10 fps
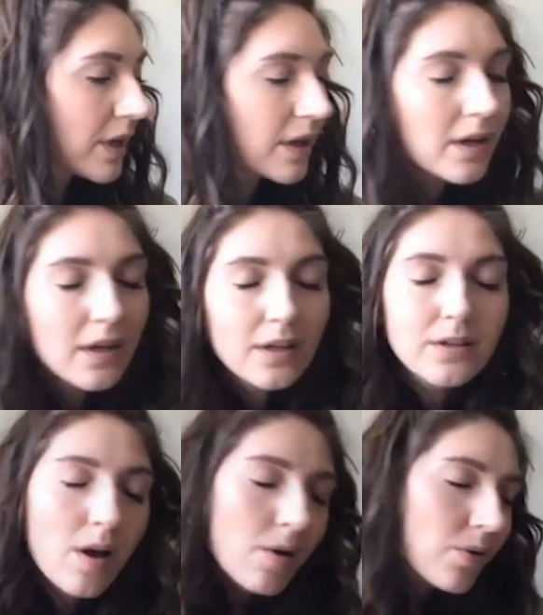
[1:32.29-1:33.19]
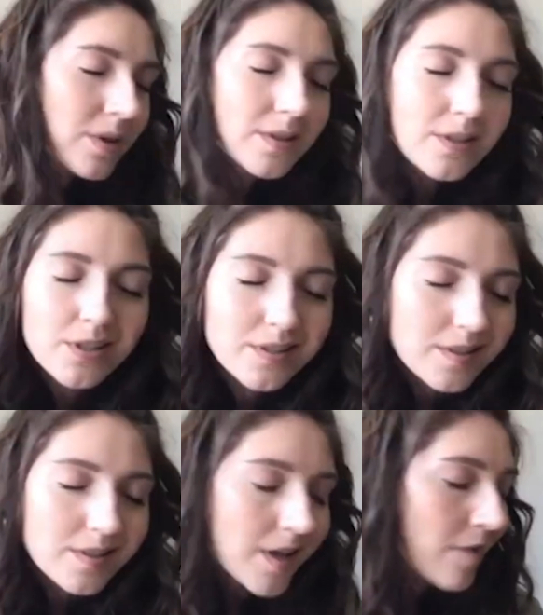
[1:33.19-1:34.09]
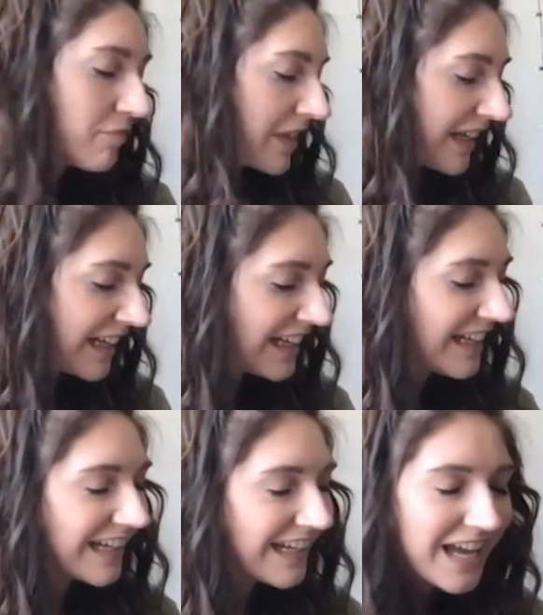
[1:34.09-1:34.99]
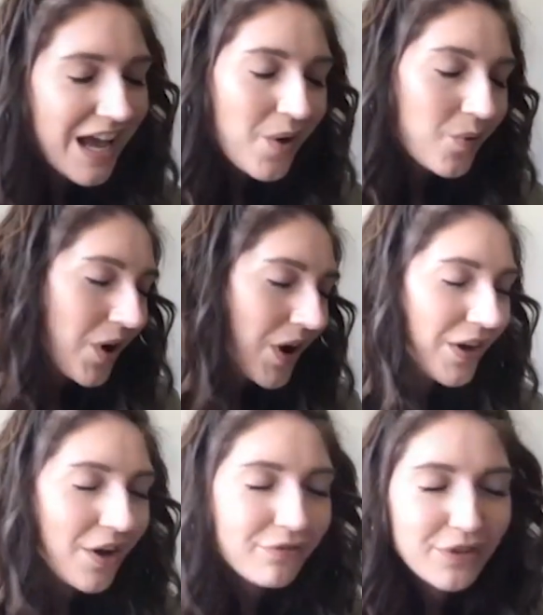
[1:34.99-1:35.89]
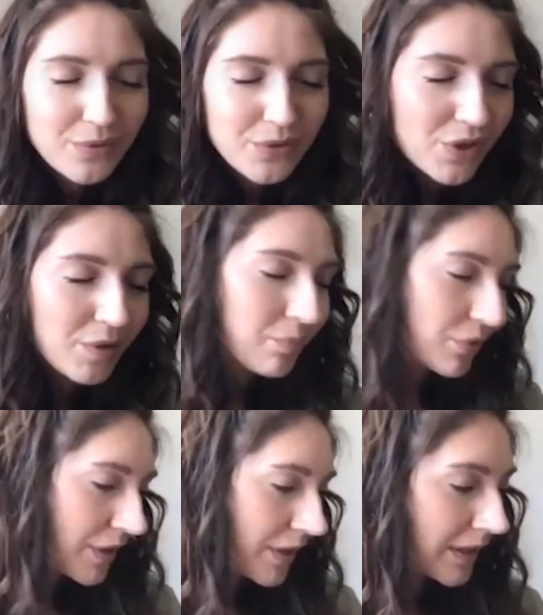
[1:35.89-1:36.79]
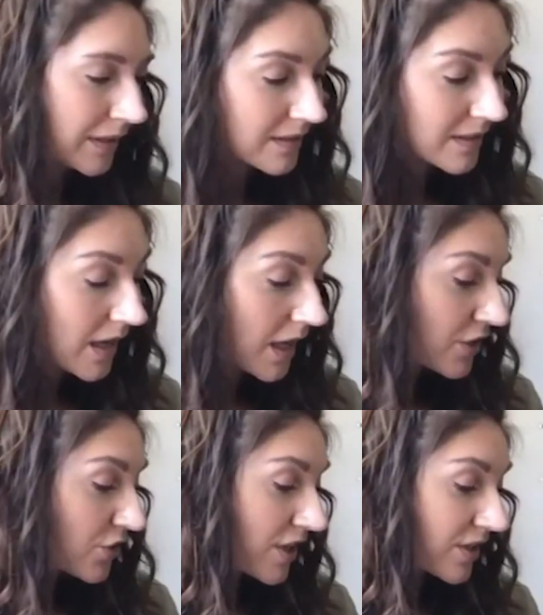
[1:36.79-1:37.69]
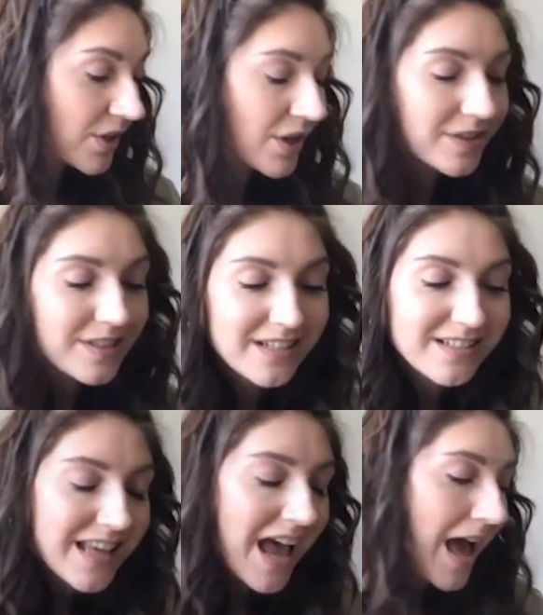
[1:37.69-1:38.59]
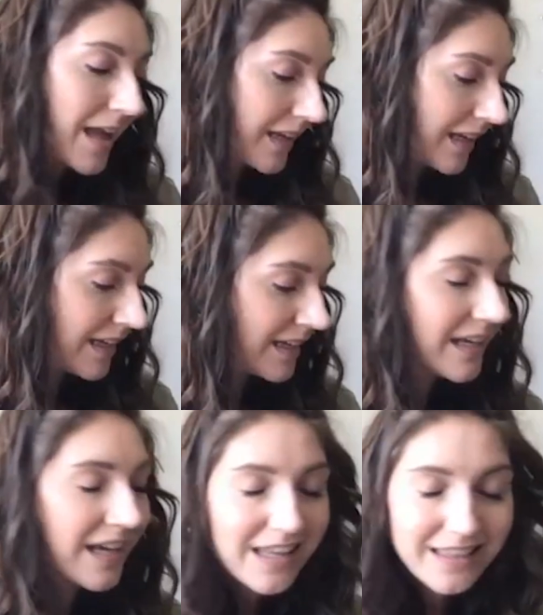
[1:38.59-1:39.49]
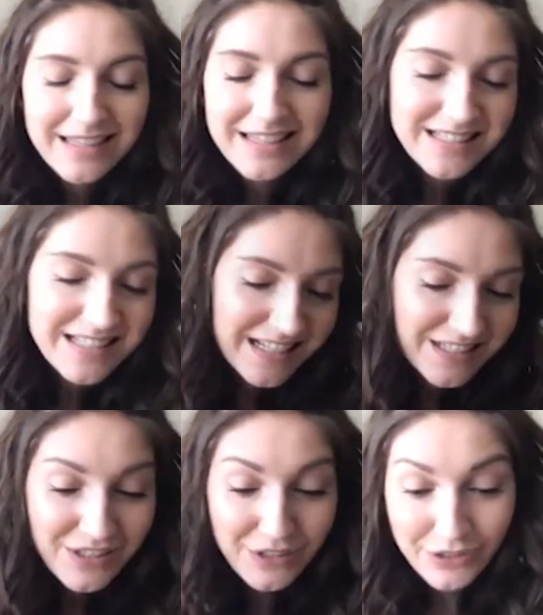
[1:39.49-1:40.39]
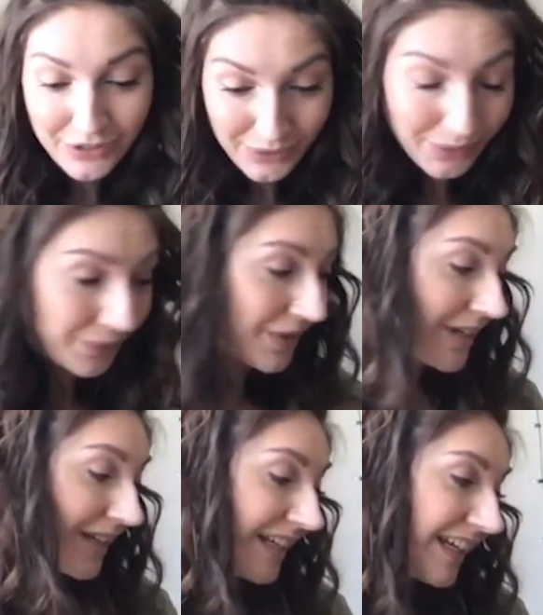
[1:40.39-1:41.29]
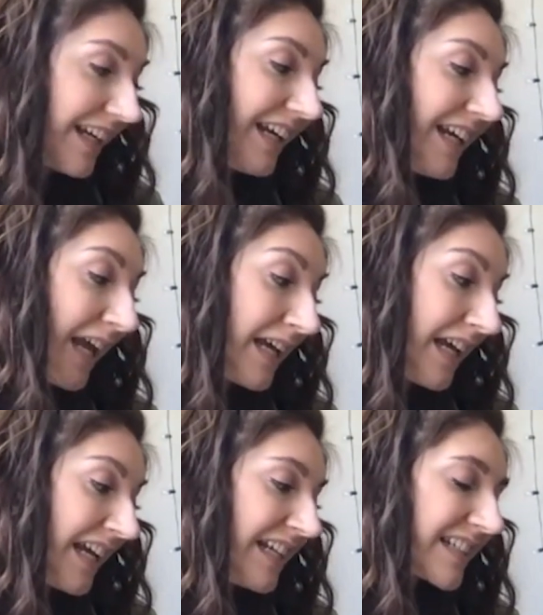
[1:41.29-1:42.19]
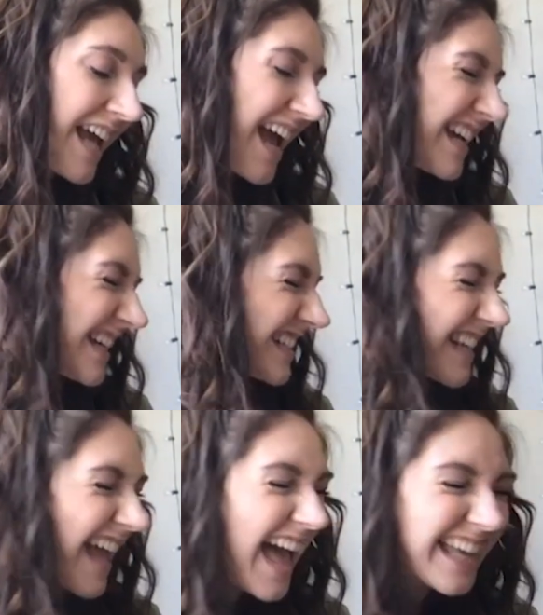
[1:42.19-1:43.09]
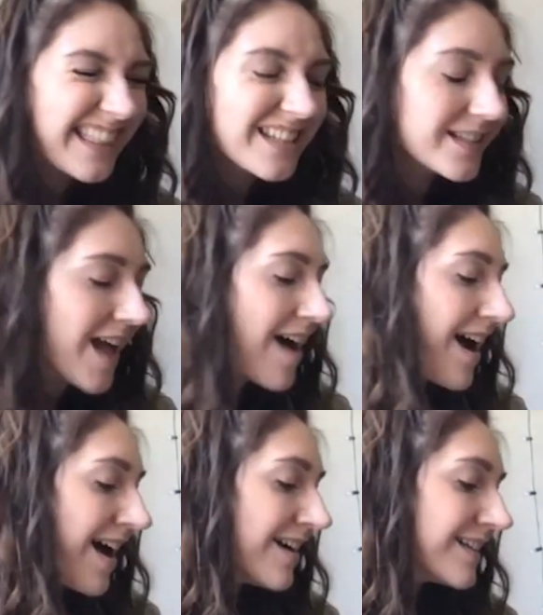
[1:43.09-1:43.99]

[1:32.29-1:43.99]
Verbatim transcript: No one could tell me what our future brings, mm-hmm. just mm-hmm. curtains hiding These insecurities, gazing at the stars,